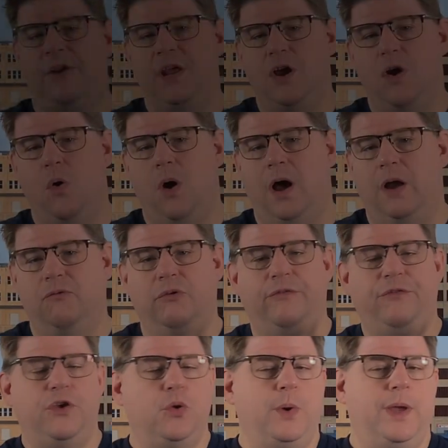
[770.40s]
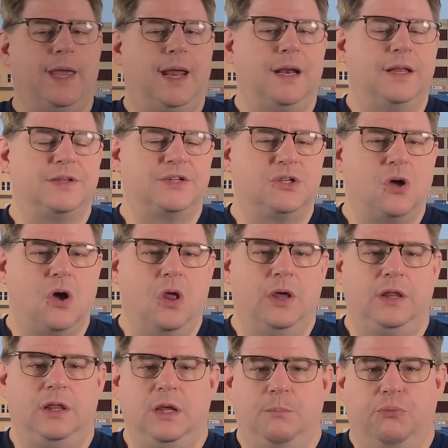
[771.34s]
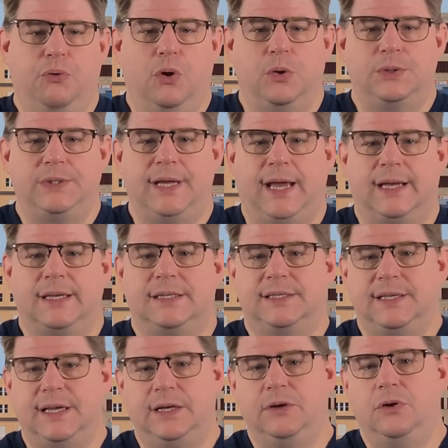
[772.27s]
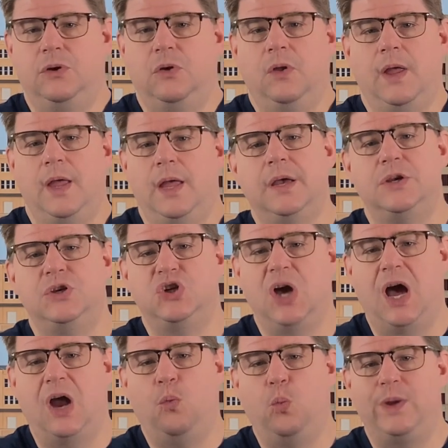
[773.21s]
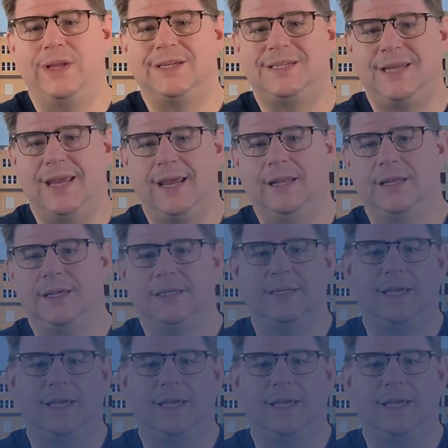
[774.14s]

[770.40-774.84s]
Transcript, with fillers: video on reviewing and installing the Protech signal, John Winstanley